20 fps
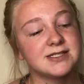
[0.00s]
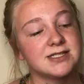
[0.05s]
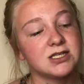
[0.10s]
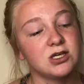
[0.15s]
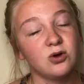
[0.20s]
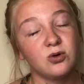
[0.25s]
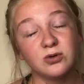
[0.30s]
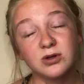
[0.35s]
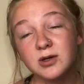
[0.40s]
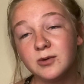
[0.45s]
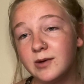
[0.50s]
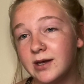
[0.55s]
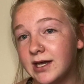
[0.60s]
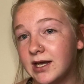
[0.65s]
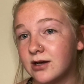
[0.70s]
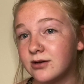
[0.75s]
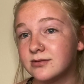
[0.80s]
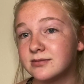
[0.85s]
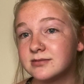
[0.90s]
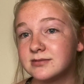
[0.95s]
the only way
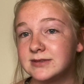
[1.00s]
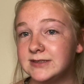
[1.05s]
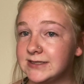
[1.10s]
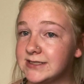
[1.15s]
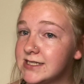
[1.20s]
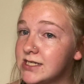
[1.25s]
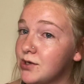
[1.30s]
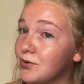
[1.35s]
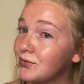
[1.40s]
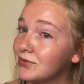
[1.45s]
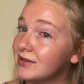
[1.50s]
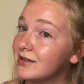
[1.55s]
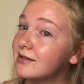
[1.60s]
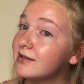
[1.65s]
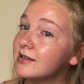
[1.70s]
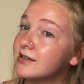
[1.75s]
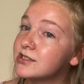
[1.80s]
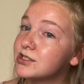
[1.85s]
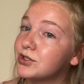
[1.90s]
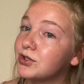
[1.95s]
out and that's the only
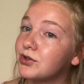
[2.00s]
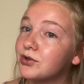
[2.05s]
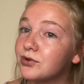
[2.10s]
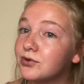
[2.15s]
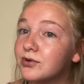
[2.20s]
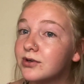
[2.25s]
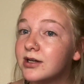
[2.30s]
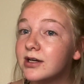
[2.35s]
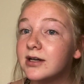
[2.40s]
thing to do,